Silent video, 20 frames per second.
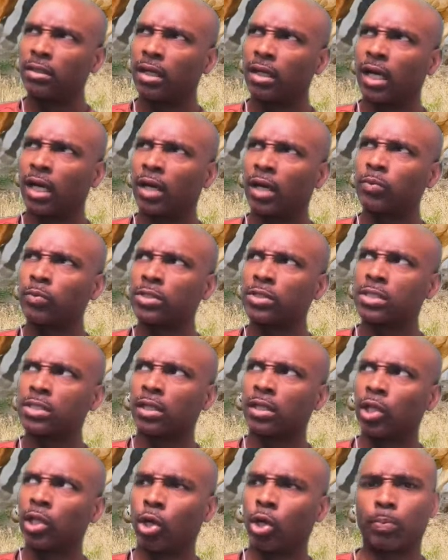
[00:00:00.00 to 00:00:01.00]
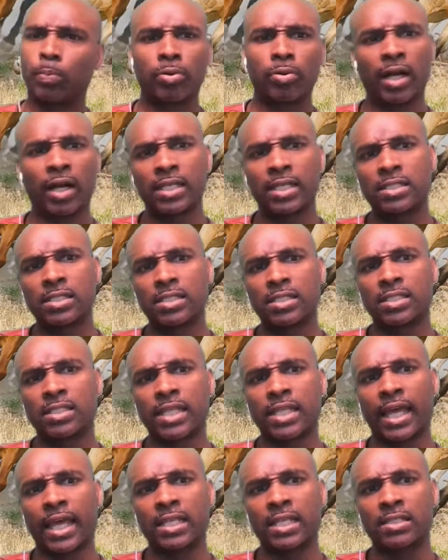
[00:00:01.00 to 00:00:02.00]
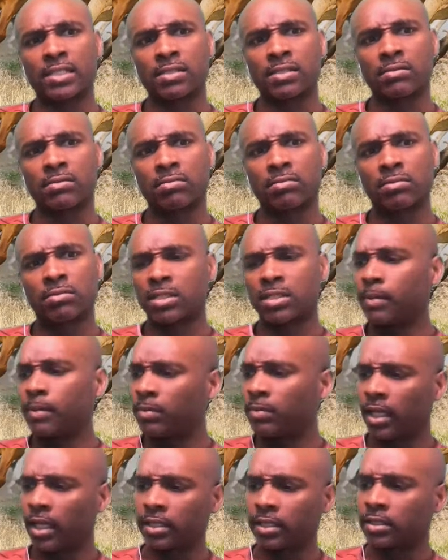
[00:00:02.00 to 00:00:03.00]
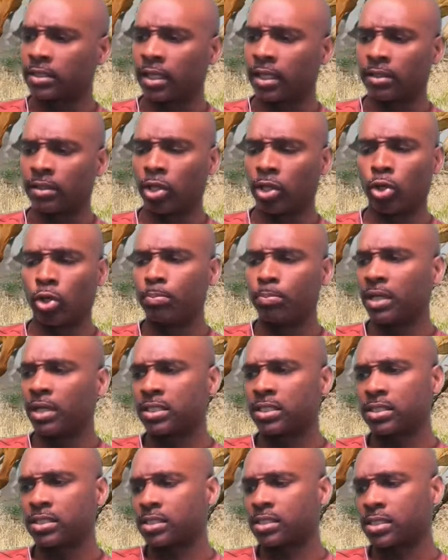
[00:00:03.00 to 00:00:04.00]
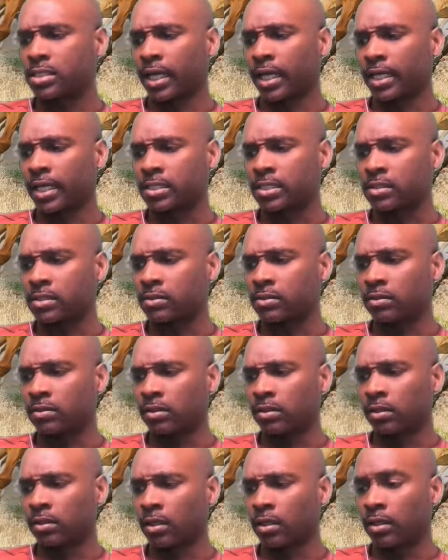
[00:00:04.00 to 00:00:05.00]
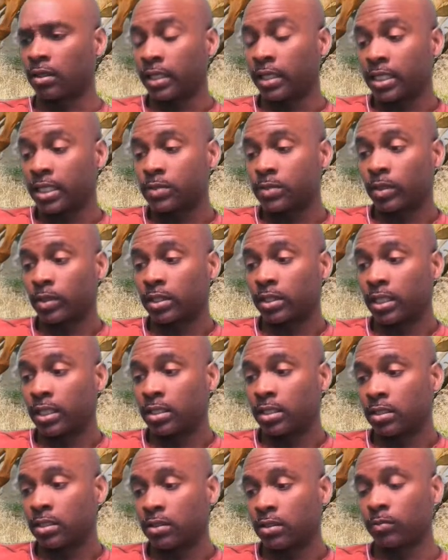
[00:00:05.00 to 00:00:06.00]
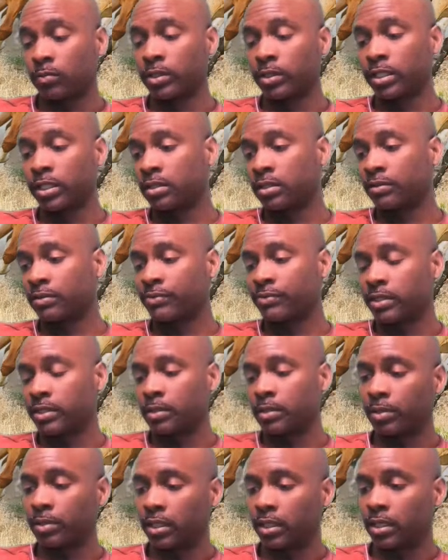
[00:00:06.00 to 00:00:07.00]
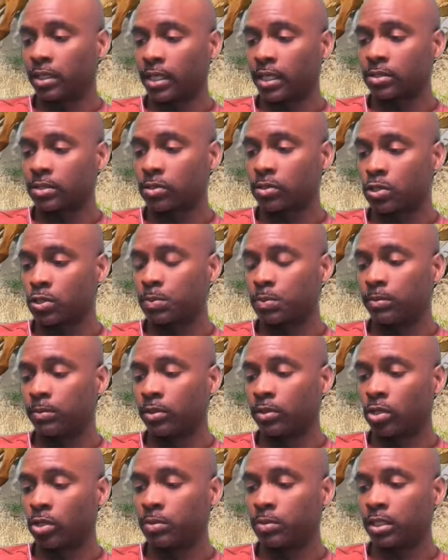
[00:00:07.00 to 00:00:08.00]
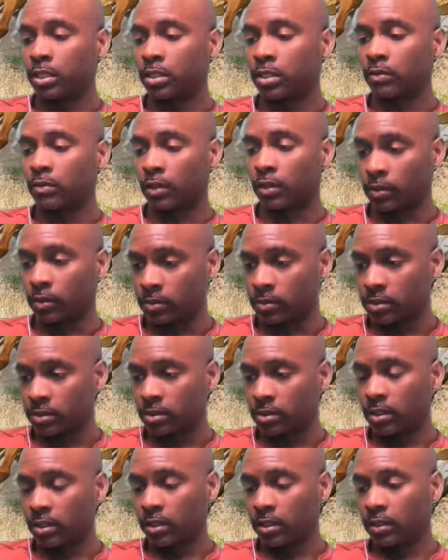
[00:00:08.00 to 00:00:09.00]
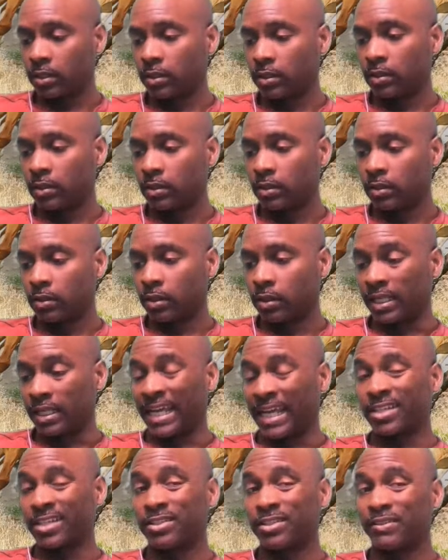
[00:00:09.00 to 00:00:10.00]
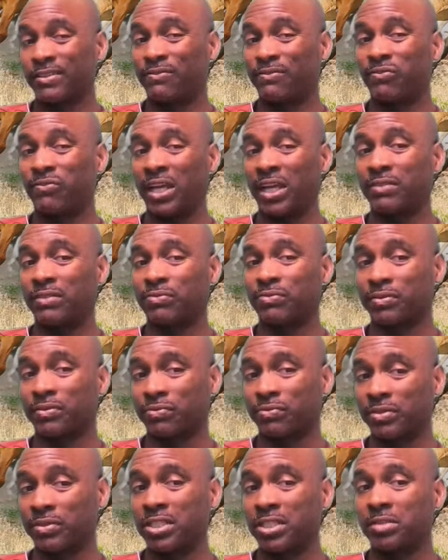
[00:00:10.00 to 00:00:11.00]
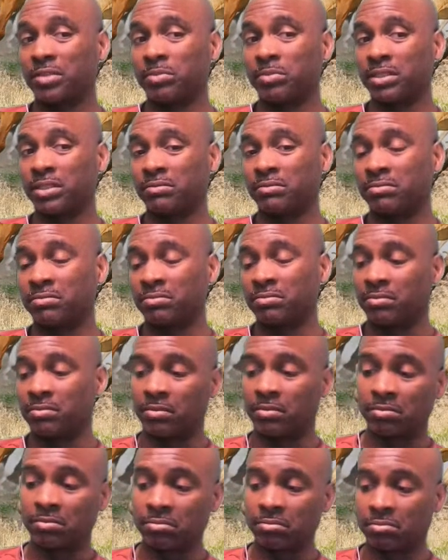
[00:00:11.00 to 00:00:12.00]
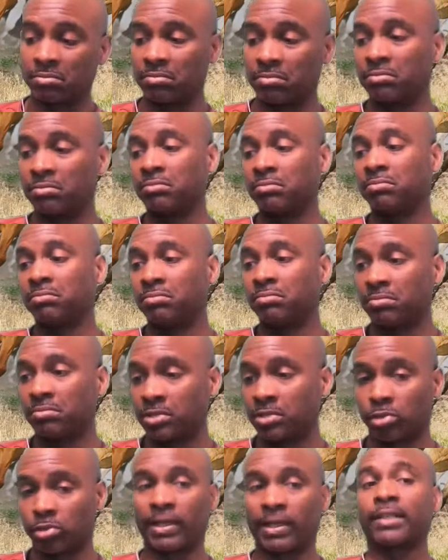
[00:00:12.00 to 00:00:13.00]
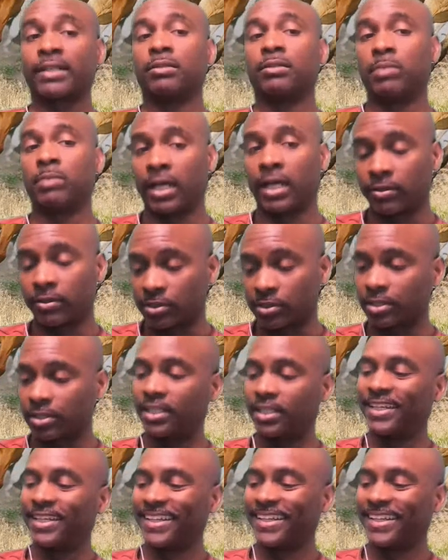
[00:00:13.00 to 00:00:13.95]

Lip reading: I was a low-priced assassin. Something like that. Low-budget assassin, and that's what they do. We need to free the Pentagon so those people can go be heroes and actually fight for freedom and direct democracy,